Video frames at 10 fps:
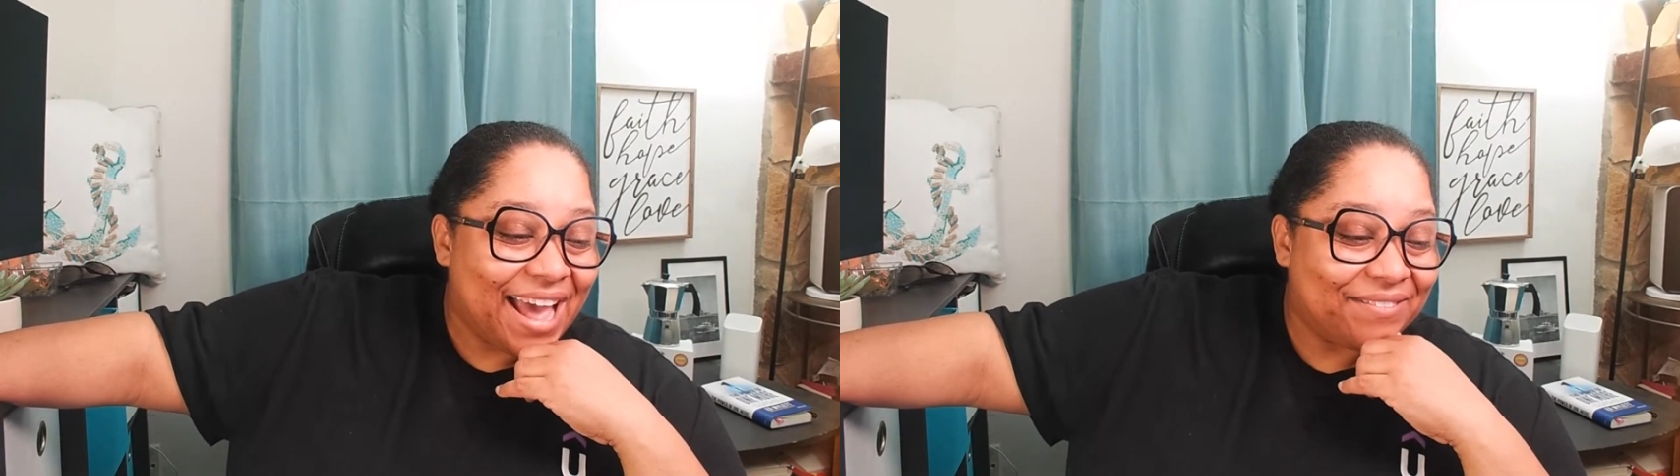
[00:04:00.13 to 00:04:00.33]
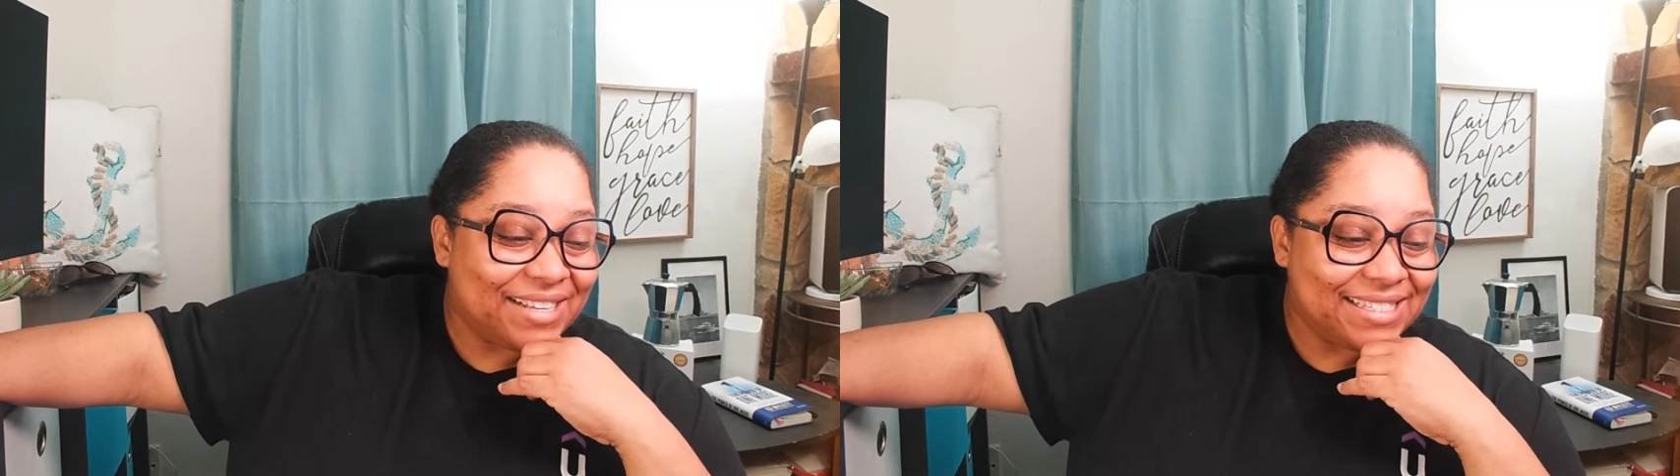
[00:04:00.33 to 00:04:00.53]

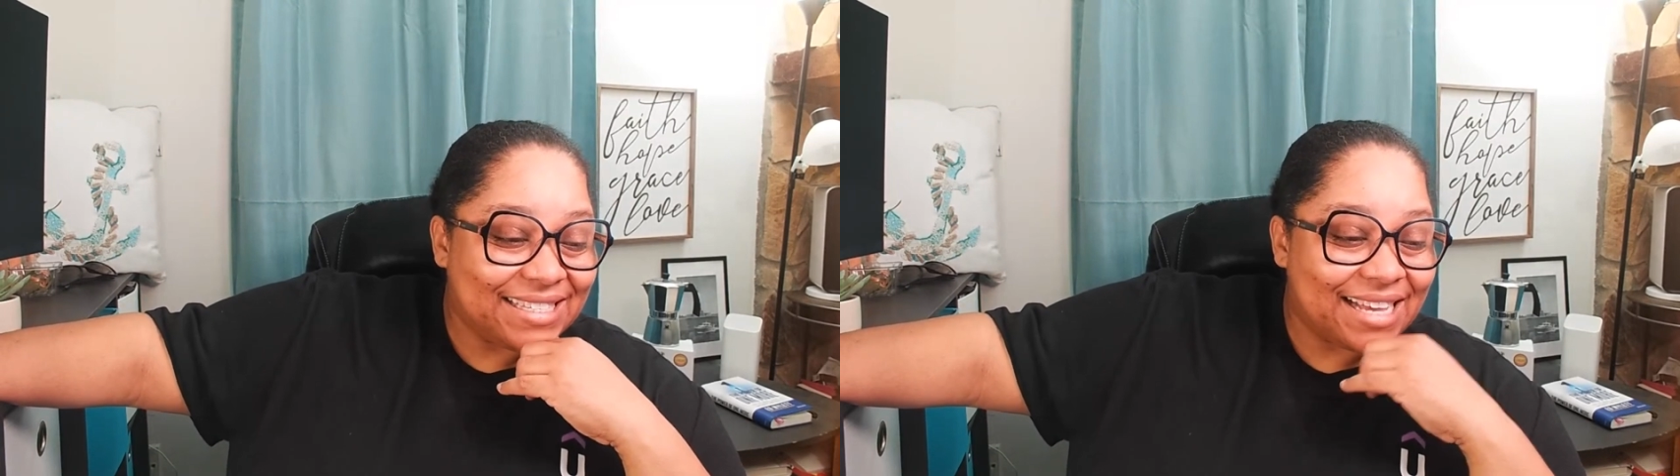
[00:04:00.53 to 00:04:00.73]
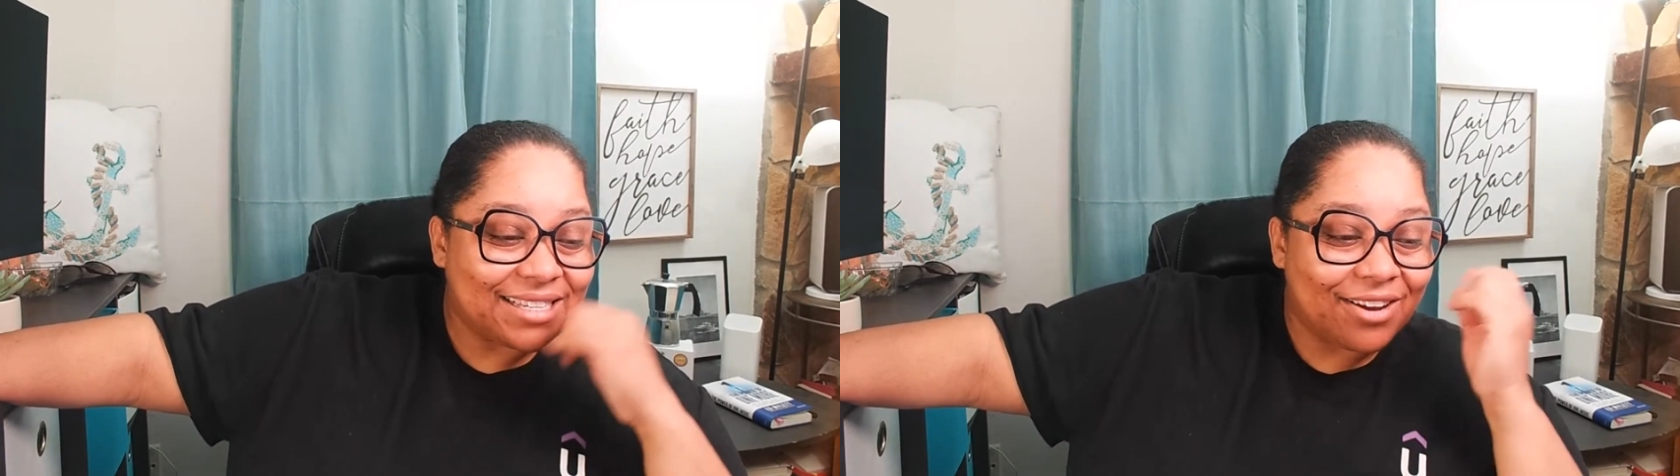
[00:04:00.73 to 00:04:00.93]
Evan
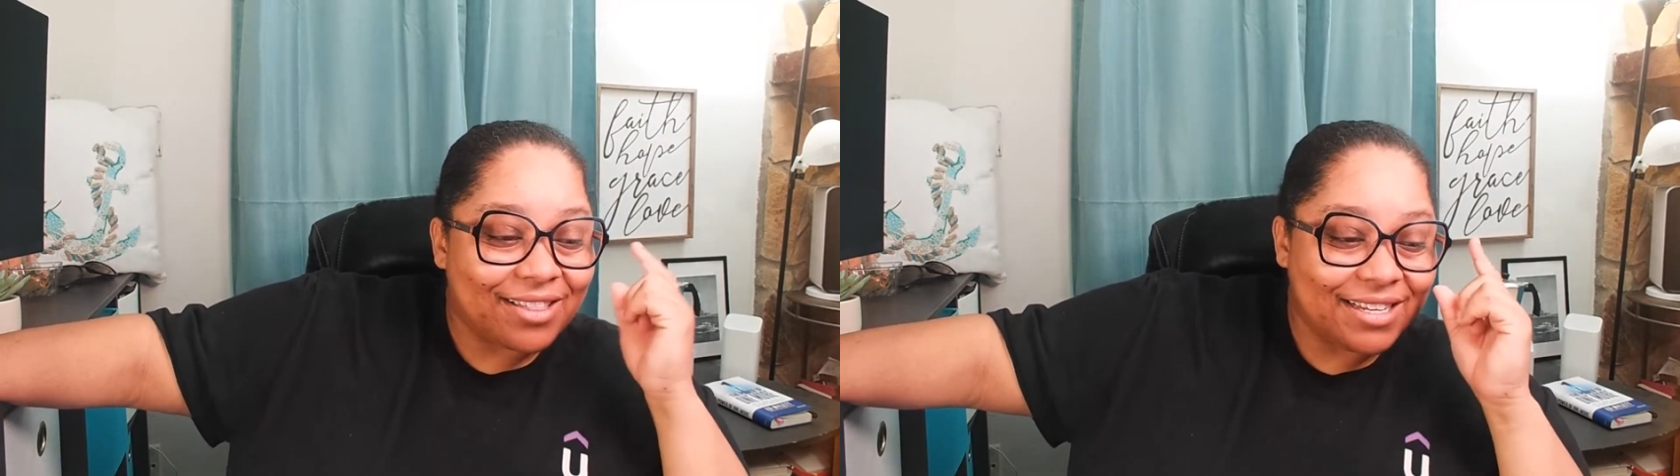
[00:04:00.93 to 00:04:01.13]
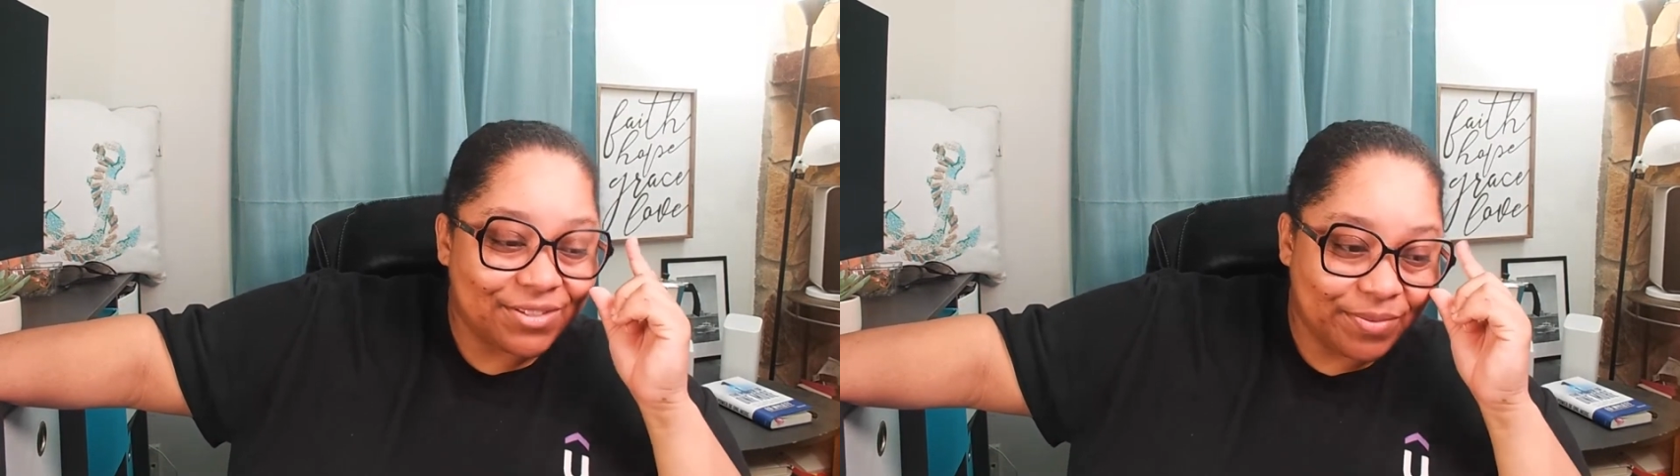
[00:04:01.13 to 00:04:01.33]
says, are
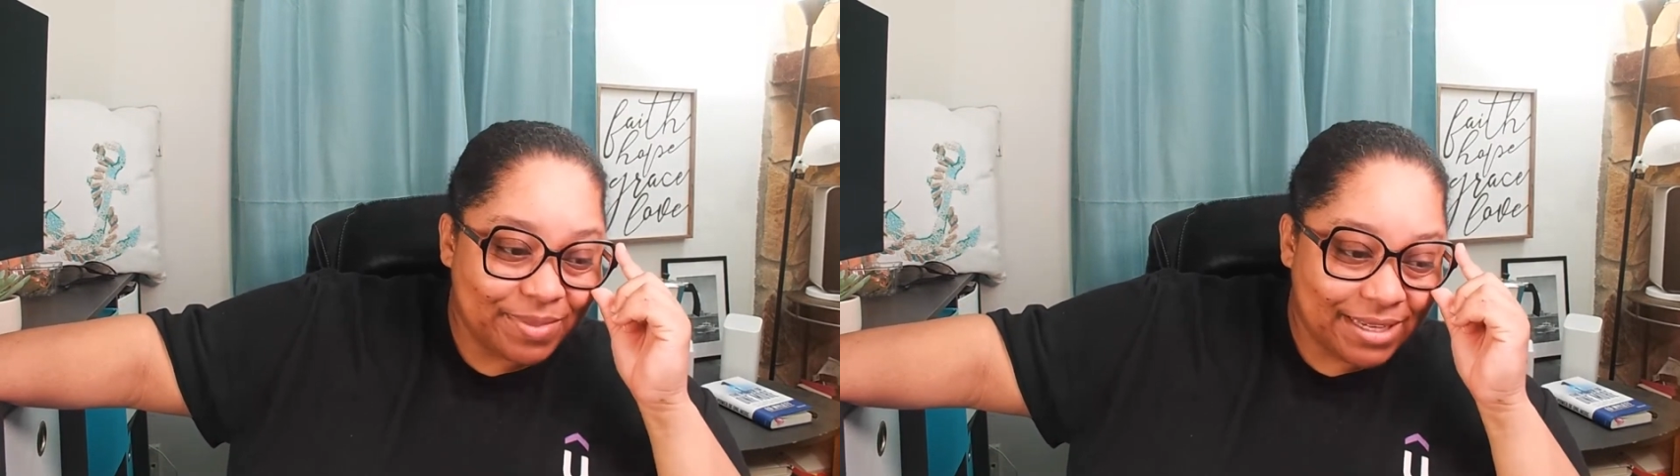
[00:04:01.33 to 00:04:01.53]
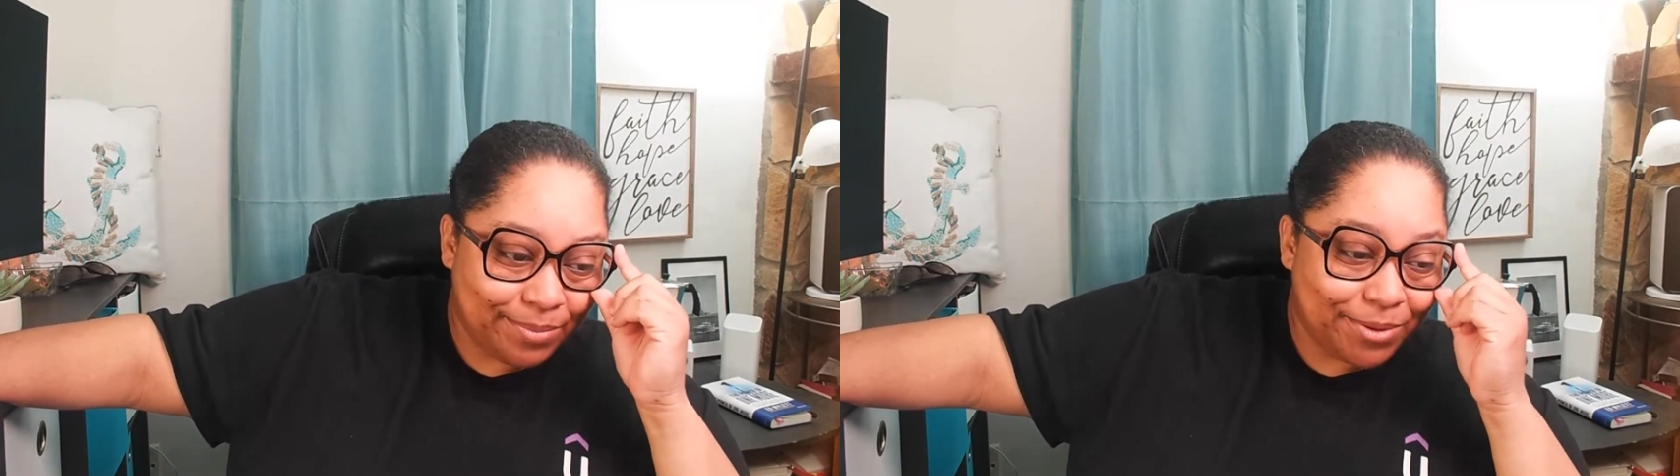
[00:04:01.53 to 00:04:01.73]
these from
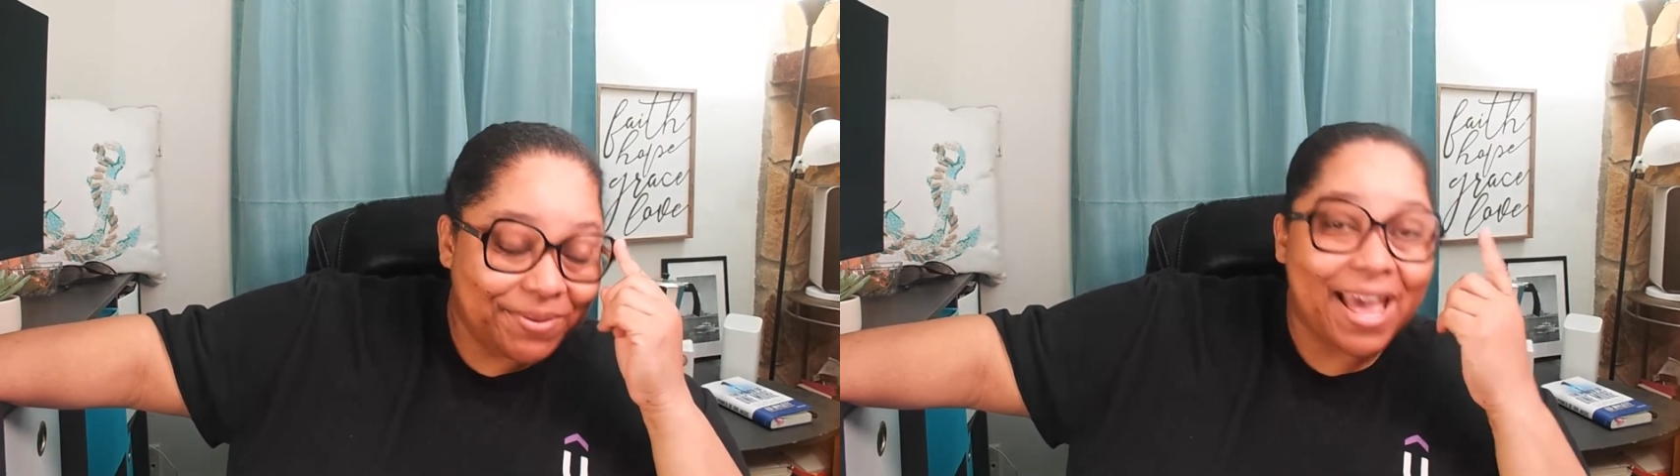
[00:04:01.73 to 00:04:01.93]
TEMU?